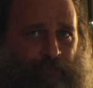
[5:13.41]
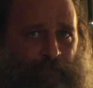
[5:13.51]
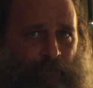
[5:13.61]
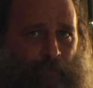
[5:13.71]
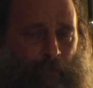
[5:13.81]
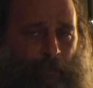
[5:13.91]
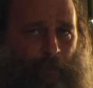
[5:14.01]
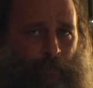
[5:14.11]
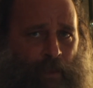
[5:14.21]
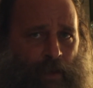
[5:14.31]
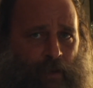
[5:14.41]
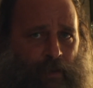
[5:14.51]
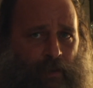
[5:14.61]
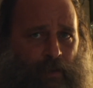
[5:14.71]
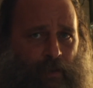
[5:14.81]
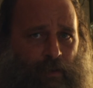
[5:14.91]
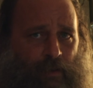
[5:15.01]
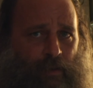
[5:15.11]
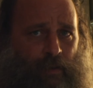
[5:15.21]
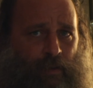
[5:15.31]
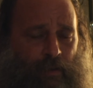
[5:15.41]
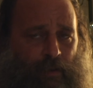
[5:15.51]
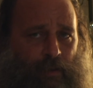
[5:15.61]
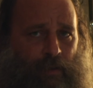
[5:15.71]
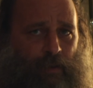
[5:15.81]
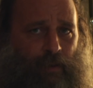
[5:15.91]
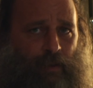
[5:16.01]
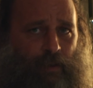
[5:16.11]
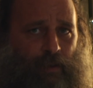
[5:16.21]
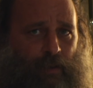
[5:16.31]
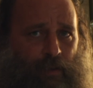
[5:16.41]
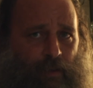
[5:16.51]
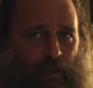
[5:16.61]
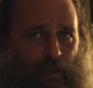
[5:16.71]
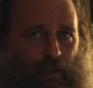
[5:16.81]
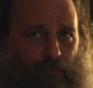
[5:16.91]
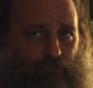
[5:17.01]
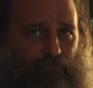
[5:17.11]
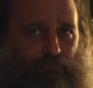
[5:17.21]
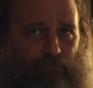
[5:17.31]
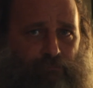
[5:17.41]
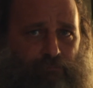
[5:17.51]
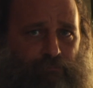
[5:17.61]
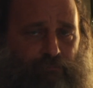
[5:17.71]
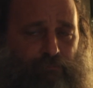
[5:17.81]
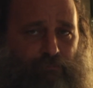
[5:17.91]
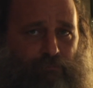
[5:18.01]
No one is speaking in this clip.